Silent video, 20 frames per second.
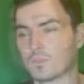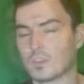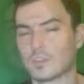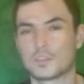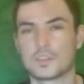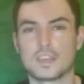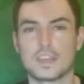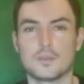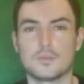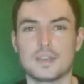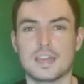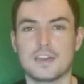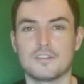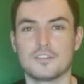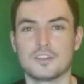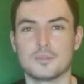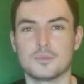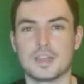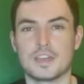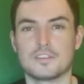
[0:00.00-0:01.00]
Okay, we have
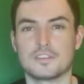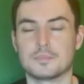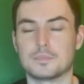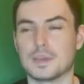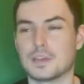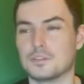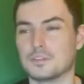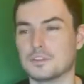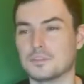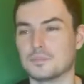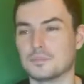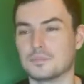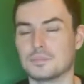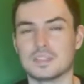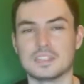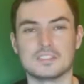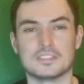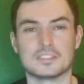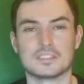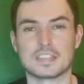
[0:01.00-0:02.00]
an opponent.
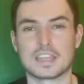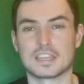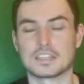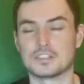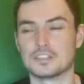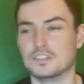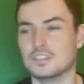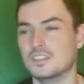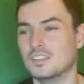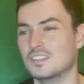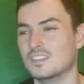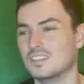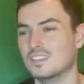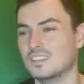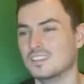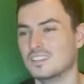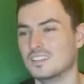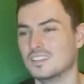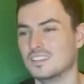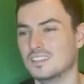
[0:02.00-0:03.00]
Please not Zacian.
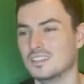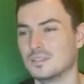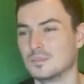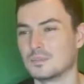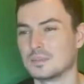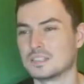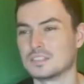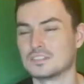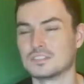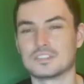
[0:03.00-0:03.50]
Please not